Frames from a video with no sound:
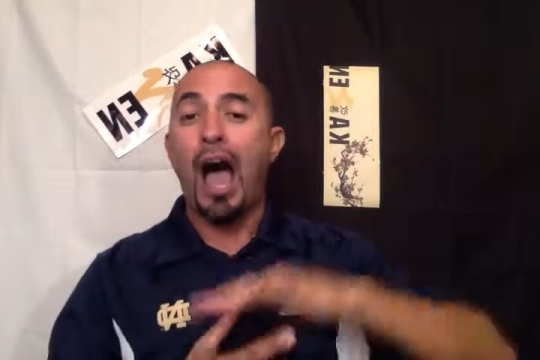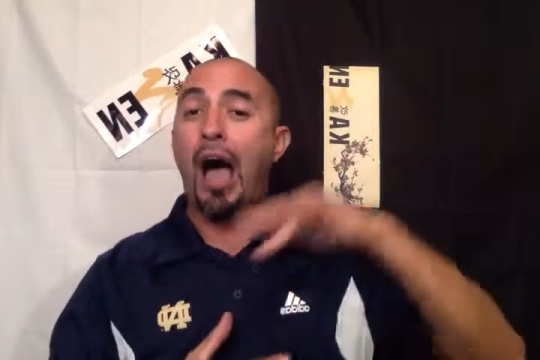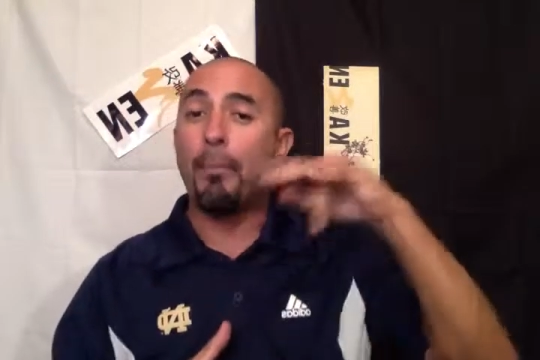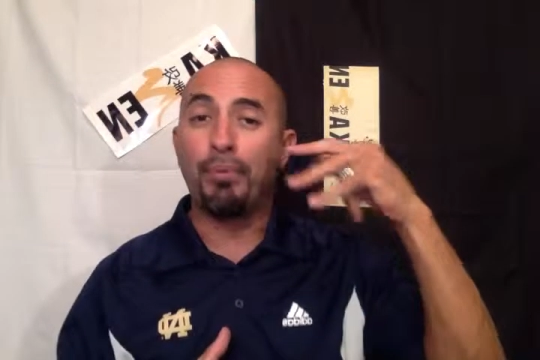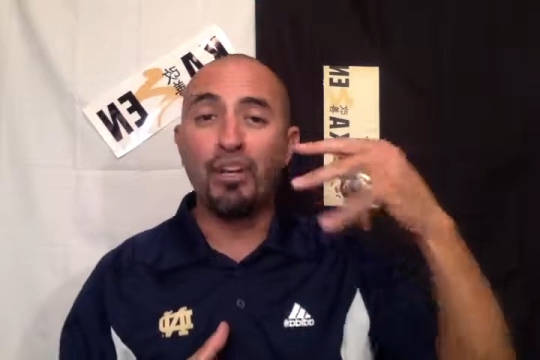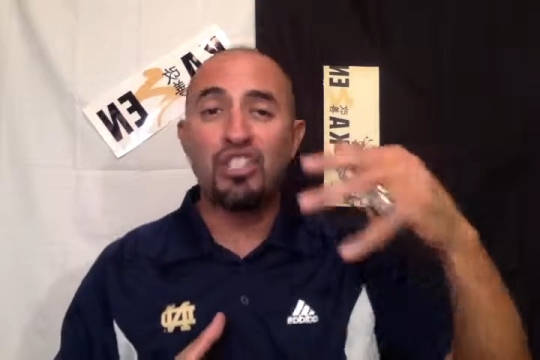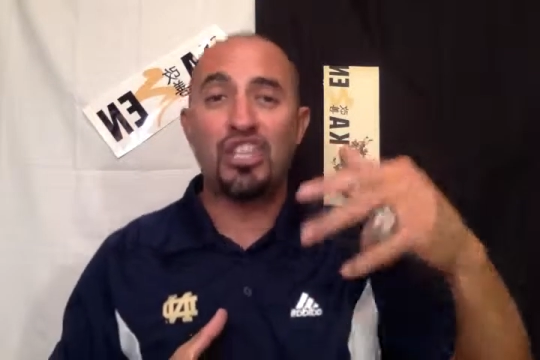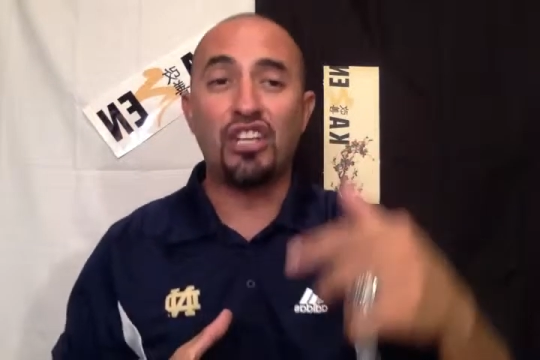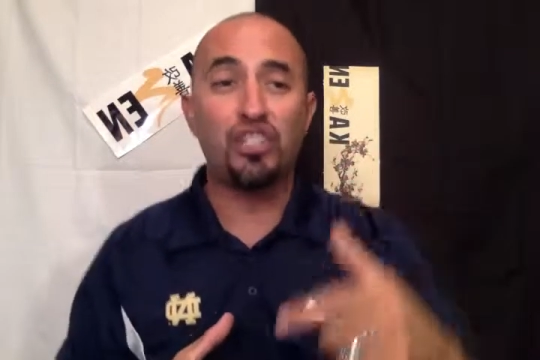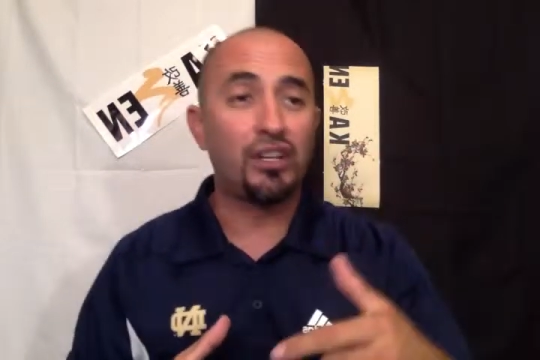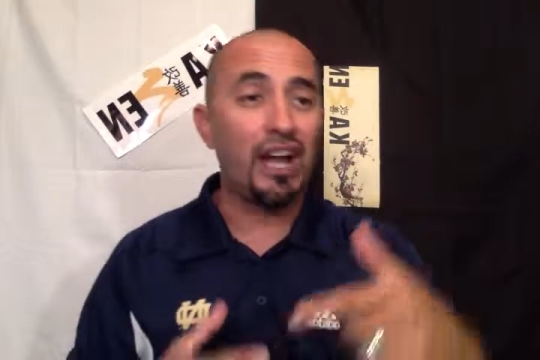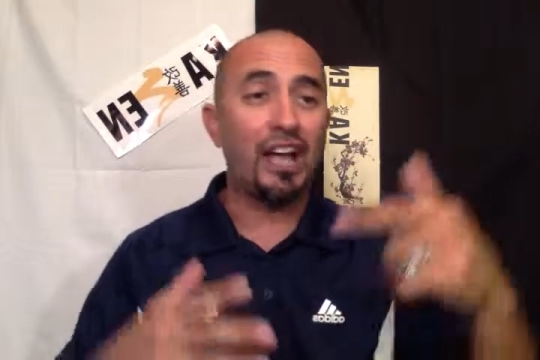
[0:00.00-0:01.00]
I
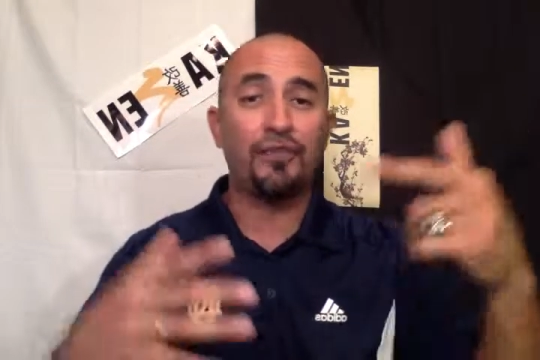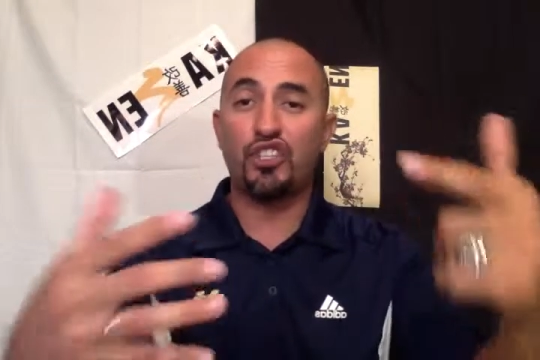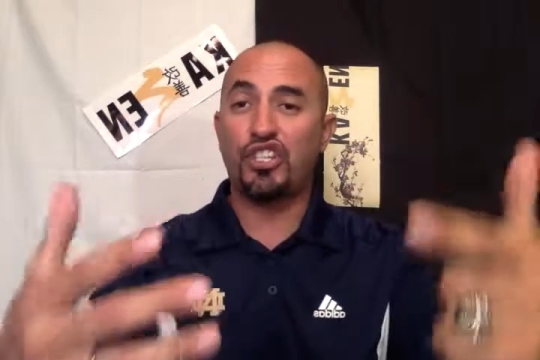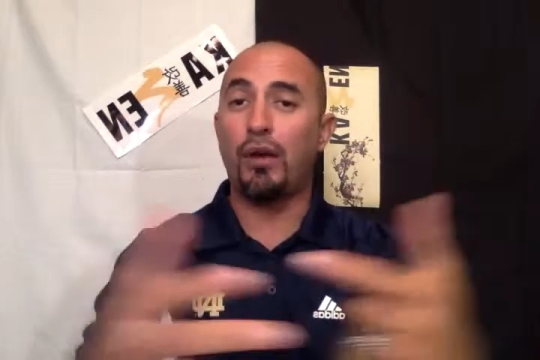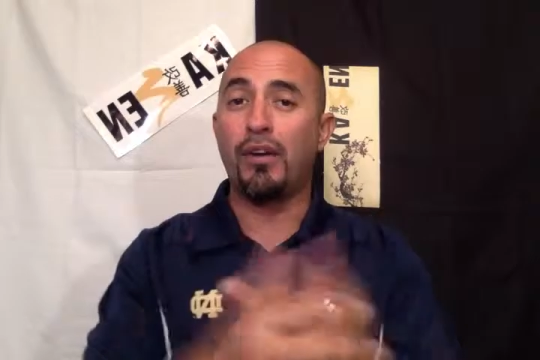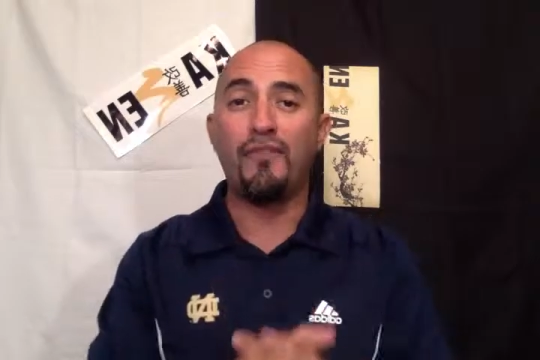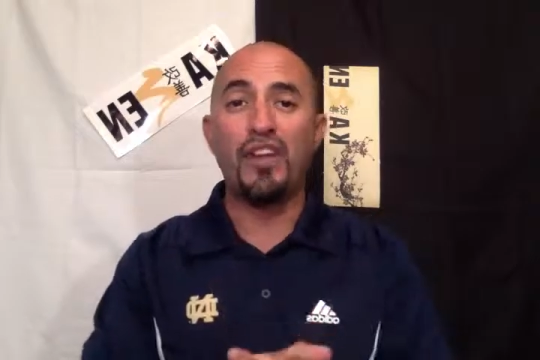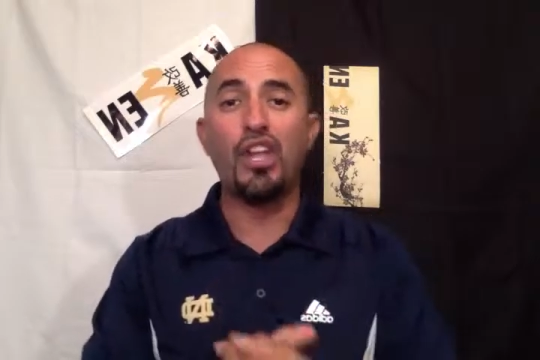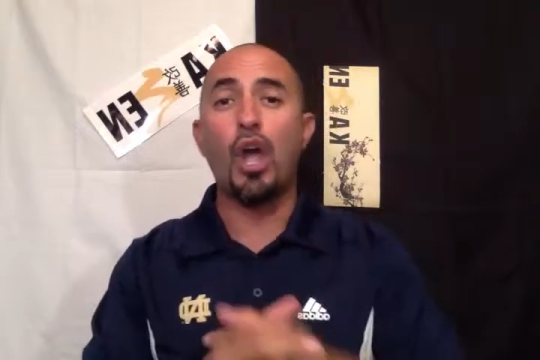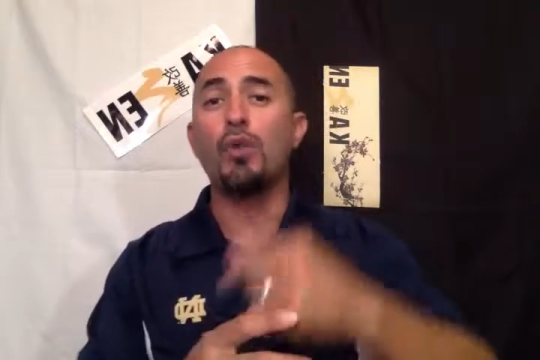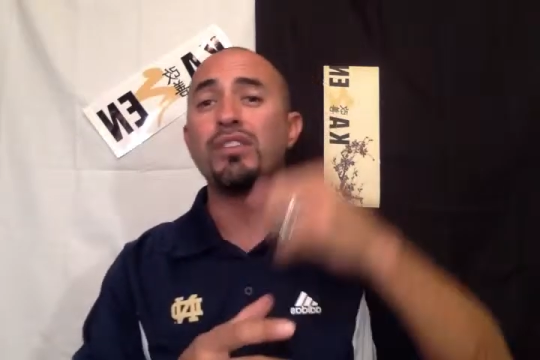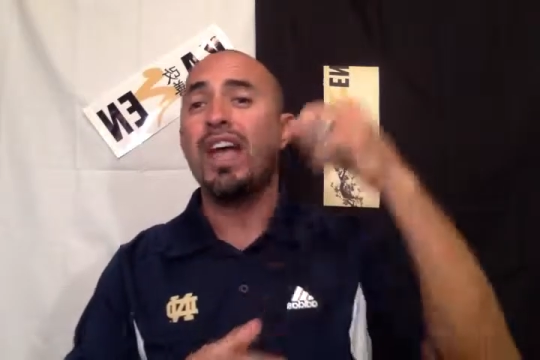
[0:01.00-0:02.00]
appreciate you guys for sharing the
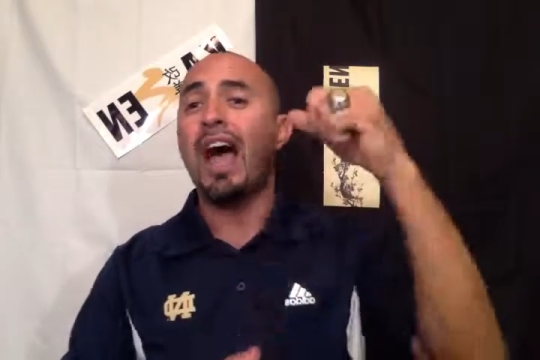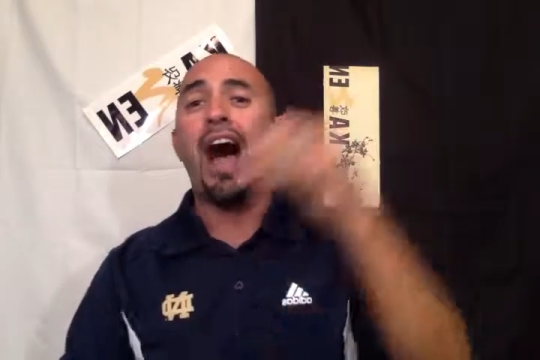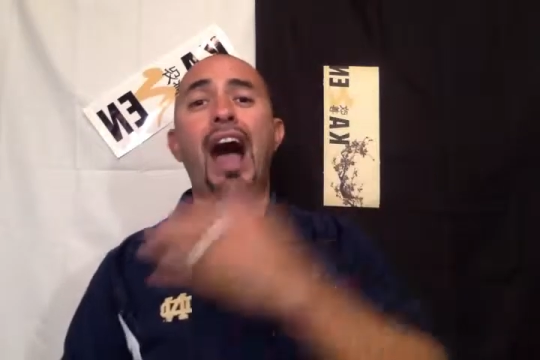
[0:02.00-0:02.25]
videos.